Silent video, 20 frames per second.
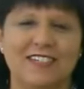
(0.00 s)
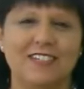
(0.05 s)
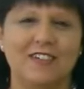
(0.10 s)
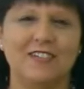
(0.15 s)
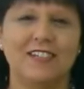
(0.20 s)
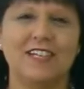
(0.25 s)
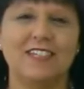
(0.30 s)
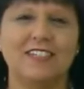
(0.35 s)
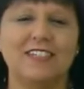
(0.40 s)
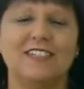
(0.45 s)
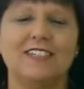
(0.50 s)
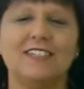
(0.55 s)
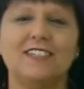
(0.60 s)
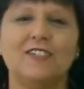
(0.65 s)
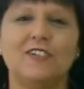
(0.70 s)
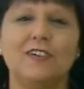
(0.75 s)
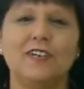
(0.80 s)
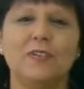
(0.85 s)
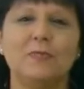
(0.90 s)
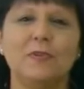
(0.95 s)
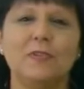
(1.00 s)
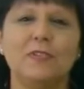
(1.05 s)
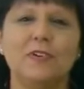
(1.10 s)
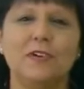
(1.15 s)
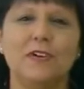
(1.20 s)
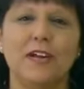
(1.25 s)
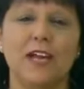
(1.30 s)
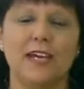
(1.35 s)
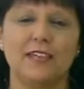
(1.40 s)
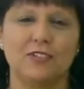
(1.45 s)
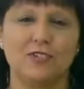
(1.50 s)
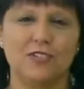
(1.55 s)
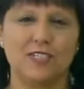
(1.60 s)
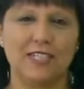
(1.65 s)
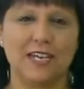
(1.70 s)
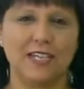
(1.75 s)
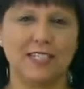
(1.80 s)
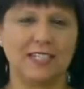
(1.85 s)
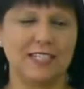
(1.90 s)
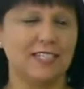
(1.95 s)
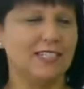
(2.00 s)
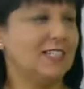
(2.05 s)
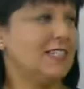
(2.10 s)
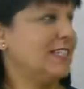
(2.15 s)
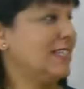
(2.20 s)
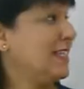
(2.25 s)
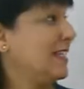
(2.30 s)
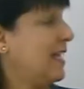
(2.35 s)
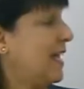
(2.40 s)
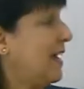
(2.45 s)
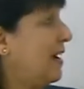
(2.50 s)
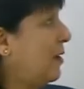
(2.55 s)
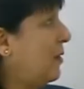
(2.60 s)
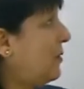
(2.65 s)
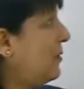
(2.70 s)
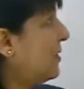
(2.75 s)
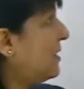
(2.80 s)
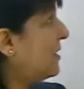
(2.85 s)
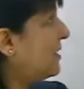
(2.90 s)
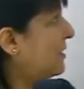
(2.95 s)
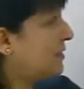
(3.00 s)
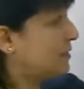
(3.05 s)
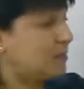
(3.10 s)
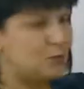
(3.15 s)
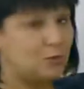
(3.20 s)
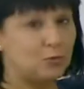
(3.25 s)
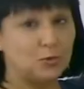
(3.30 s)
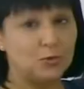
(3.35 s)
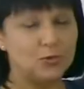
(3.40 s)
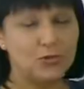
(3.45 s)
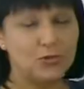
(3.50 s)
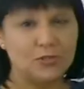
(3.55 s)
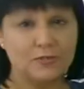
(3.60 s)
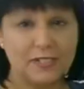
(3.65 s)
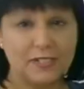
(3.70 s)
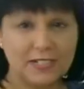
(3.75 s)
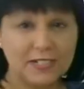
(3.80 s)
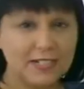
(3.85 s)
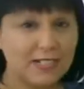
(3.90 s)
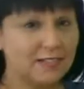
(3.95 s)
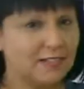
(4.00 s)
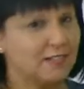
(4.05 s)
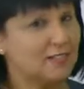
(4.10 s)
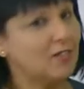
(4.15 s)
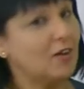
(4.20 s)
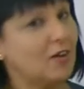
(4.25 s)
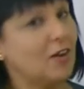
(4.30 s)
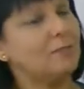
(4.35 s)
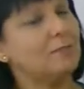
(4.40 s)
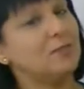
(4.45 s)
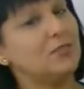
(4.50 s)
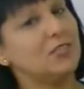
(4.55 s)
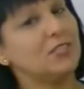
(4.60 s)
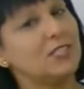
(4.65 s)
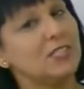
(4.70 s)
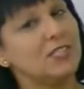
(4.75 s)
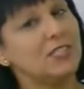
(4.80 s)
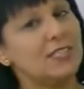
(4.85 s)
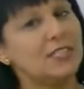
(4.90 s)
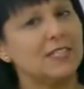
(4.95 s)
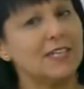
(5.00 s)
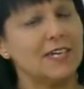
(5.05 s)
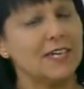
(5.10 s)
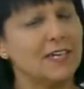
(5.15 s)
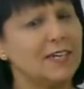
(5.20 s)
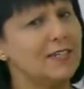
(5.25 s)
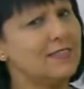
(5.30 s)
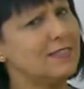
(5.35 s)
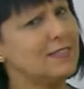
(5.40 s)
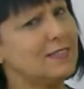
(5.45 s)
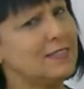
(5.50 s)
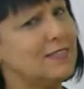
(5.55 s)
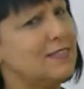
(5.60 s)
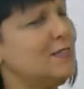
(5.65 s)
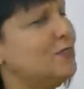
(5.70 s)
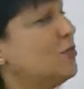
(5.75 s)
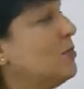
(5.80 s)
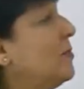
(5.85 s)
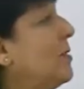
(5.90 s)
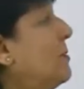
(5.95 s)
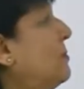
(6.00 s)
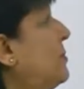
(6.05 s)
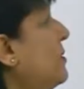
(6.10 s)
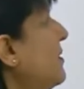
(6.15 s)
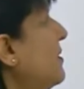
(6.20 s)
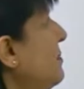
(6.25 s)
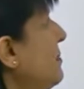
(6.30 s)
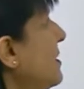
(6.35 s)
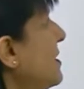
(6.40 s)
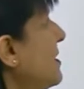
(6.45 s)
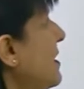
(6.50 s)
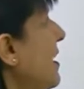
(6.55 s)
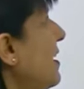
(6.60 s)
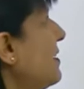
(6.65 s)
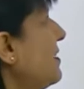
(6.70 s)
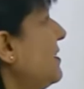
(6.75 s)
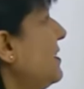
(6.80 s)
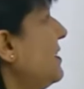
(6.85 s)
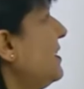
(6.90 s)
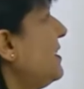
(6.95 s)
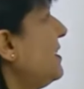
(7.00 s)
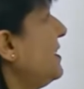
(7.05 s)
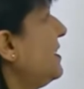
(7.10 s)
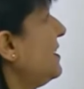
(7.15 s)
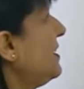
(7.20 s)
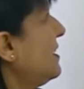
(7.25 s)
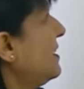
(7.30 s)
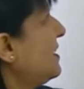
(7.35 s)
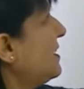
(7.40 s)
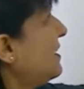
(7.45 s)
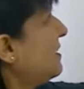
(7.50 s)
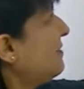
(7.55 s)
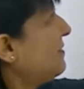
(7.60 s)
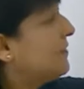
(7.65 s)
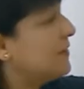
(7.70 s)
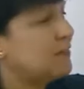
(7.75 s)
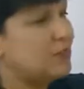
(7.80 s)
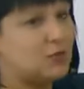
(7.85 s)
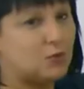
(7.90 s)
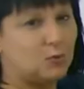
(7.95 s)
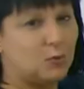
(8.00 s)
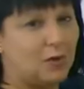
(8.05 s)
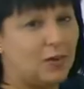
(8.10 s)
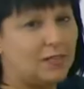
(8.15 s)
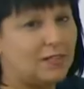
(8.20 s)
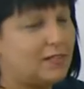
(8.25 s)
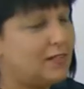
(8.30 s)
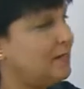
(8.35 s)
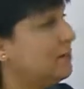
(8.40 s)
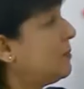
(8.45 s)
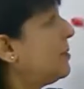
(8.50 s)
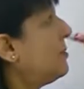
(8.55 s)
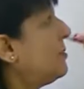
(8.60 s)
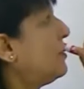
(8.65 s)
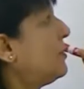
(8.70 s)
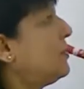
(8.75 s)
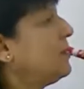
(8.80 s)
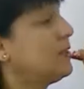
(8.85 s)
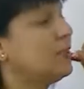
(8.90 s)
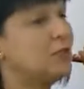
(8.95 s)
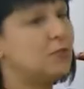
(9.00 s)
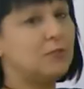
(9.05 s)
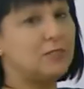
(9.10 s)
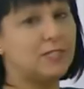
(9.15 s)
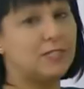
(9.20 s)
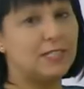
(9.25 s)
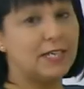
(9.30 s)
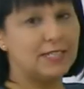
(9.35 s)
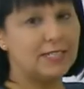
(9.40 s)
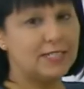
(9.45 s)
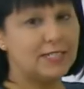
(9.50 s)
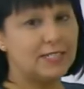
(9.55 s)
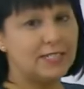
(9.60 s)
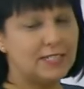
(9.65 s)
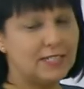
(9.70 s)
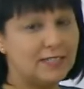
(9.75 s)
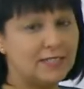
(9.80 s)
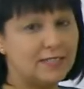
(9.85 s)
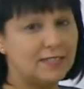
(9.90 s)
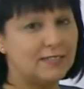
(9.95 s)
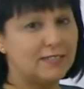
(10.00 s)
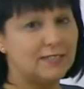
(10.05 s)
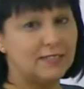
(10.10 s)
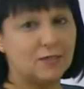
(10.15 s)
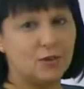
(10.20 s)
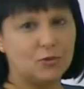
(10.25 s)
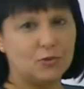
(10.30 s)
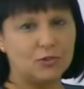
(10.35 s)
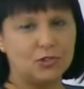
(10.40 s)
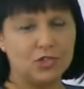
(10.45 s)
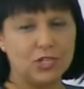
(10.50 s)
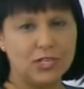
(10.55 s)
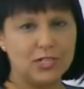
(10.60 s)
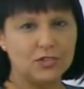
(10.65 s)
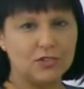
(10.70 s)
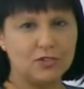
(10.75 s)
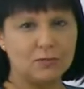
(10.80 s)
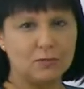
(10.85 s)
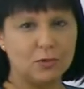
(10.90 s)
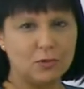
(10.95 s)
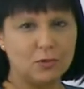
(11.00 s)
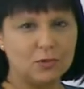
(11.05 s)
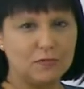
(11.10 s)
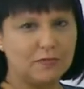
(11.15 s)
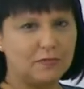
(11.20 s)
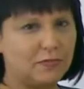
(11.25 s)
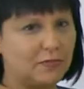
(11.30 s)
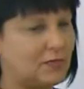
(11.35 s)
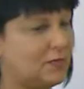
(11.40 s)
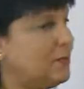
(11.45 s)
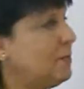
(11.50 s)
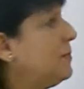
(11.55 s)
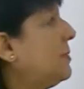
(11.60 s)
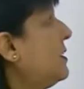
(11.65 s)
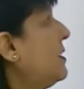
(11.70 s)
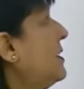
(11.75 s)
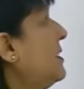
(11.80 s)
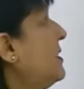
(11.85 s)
so let's get started with our exercises. Now, the rules are written at the top just in case you didn't remember them exactly. First one, remember, use it as it is. Don't change the modal verb.